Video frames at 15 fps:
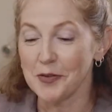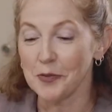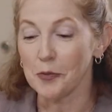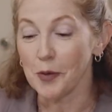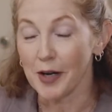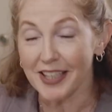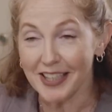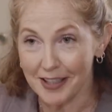
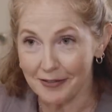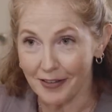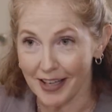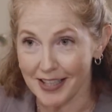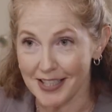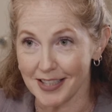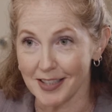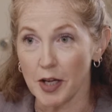What if I
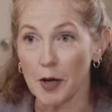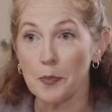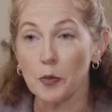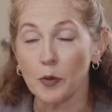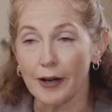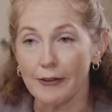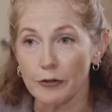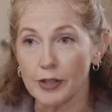did a
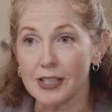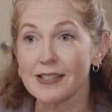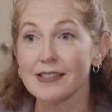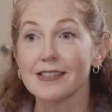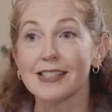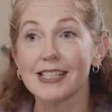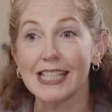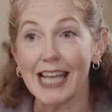preference
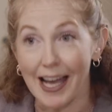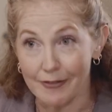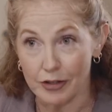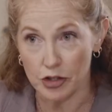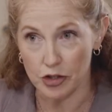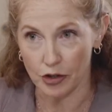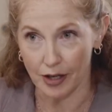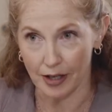
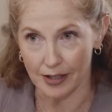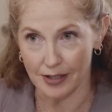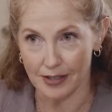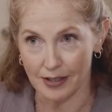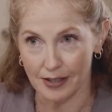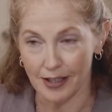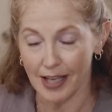scavenger hunt?